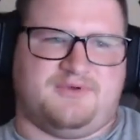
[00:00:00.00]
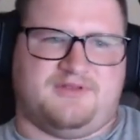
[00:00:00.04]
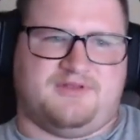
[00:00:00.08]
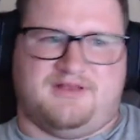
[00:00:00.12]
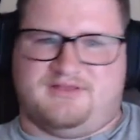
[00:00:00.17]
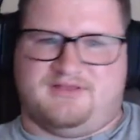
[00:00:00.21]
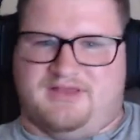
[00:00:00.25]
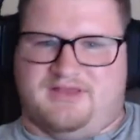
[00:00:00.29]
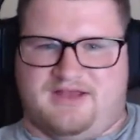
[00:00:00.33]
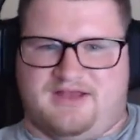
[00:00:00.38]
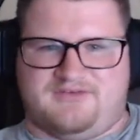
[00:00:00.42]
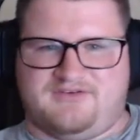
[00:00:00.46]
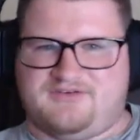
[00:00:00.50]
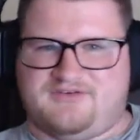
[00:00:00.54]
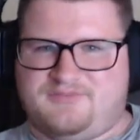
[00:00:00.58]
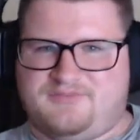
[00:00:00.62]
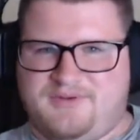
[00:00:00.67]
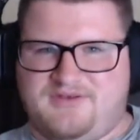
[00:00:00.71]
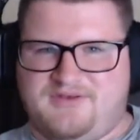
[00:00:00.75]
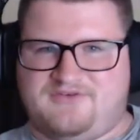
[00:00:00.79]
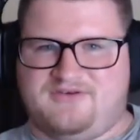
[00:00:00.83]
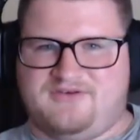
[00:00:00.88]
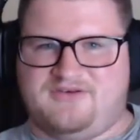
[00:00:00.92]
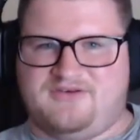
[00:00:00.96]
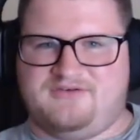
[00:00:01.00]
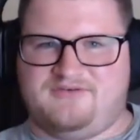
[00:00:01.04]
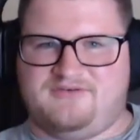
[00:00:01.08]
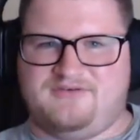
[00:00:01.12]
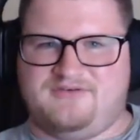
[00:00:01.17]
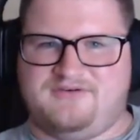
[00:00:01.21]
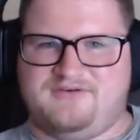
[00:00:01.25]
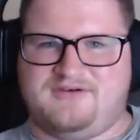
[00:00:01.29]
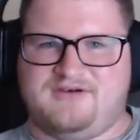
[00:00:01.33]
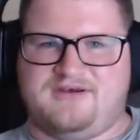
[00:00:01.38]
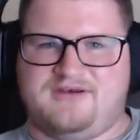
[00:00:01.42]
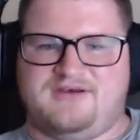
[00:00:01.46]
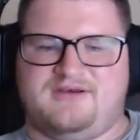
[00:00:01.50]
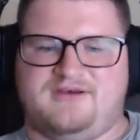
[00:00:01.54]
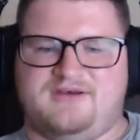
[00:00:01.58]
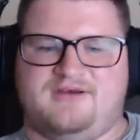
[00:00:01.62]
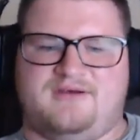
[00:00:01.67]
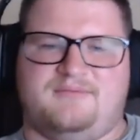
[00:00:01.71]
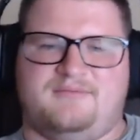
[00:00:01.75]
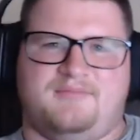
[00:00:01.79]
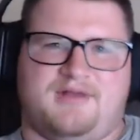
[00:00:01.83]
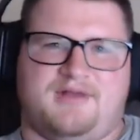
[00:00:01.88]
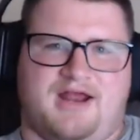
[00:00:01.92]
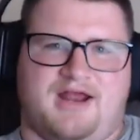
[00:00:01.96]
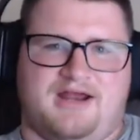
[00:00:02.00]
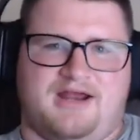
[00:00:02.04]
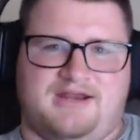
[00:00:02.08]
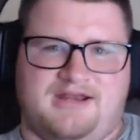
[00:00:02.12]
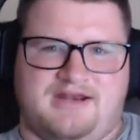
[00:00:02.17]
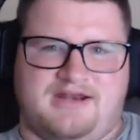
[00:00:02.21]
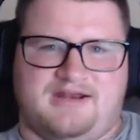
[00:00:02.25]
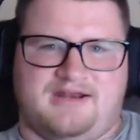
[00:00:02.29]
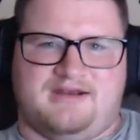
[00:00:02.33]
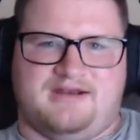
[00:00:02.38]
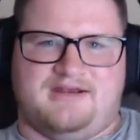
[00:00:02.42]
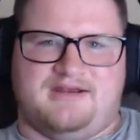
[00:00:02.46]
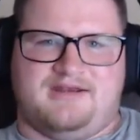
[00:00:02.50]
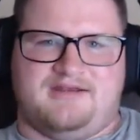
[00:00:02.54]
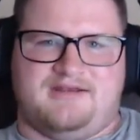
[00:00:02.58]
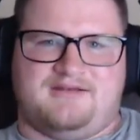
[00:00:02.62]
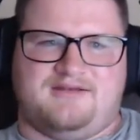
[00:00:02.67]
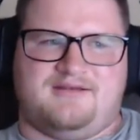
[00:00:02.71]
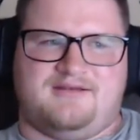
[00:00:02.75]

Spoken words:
Like, that's expensive, but I needed it.